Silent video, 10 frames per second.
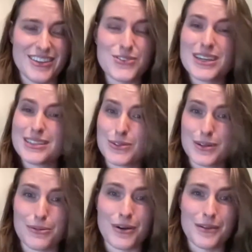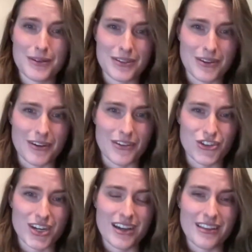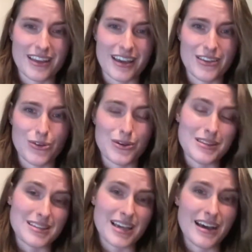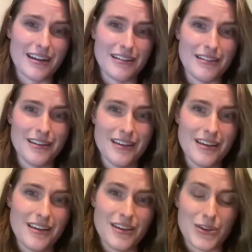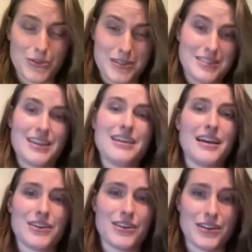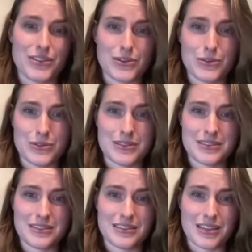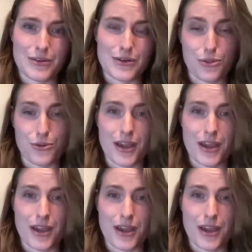you get to a point when you're on trail that you can tell who's a day hiker and who's, you know, a through